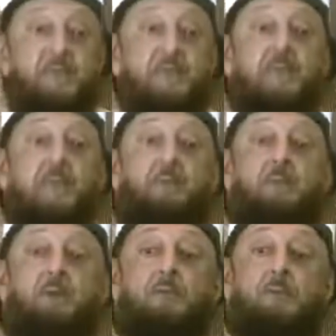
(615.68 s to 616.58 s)
He's
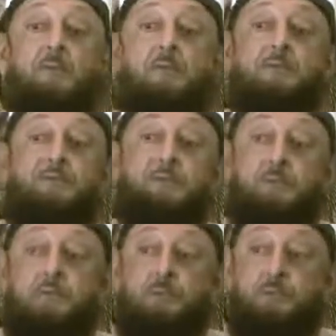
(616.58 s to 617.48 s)
speaking about
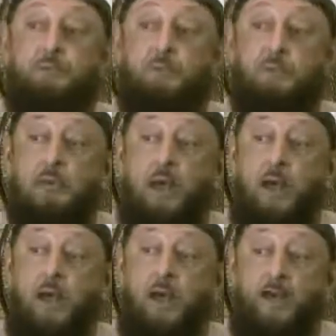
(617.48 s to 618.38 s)
those Jews
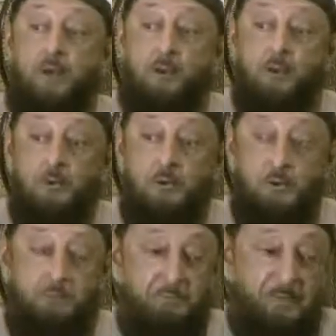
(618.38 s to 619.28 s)
who
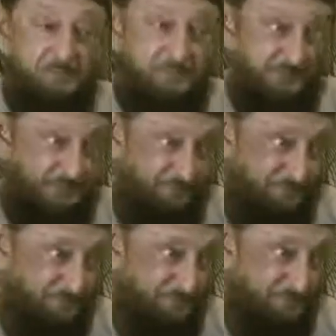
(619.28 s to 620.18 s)
are
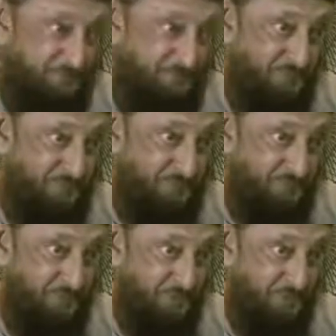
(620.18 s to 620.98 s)
oppressors.